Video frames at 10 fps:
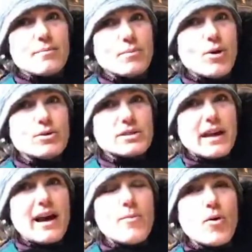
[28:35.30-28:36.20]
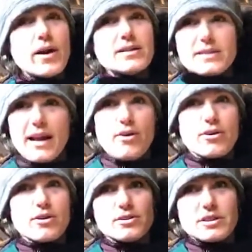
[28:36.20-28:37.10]
most cowboys,
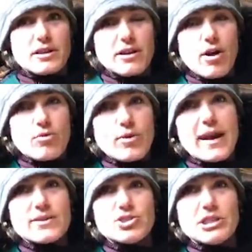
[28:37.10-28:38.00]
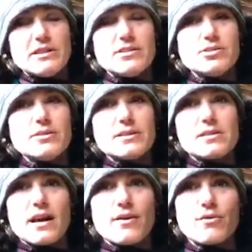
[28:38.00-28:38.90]
cowgirls that are out ranching and doing
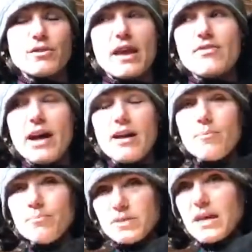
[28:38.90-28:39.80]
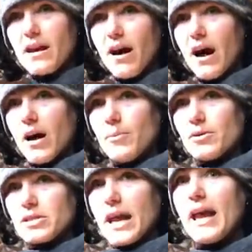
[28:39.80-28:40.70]
stuff, they've got a set of
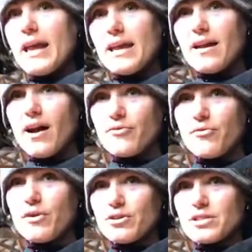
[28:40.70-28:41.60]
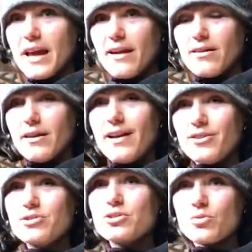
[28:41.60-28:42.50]
hobbles hanging off of their saddle.
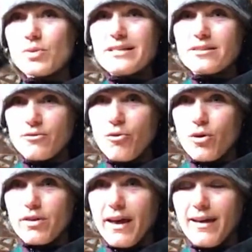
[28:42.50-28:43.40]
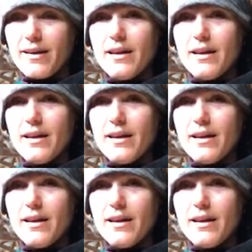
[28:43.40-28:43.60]
And there's a reason for that.